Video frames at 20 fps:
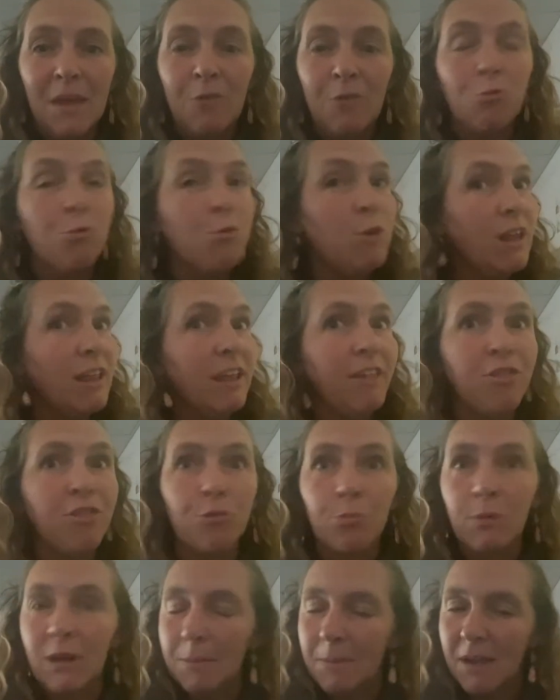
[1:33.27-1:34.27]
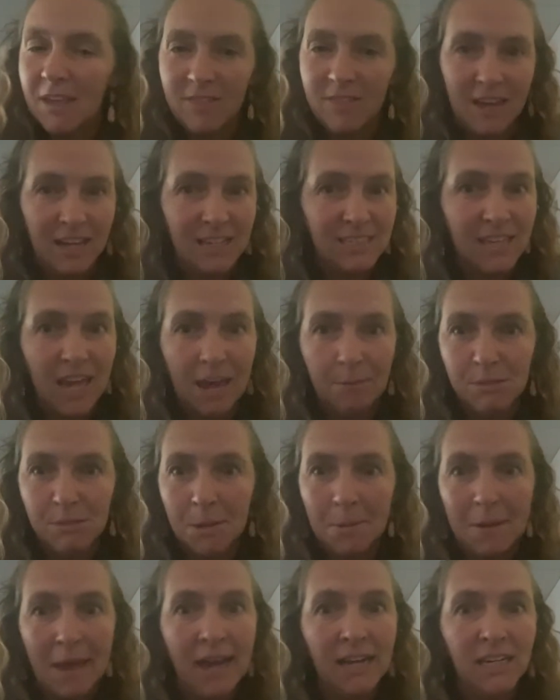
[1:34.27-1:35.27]
really three big things came
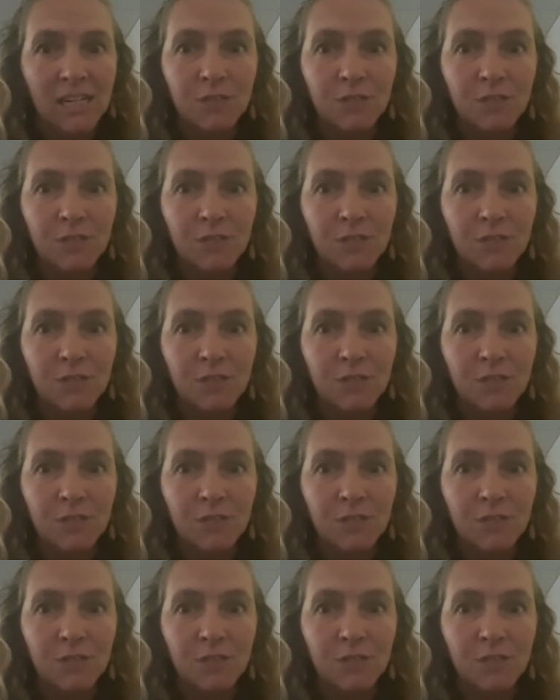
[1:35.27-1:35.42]
to mind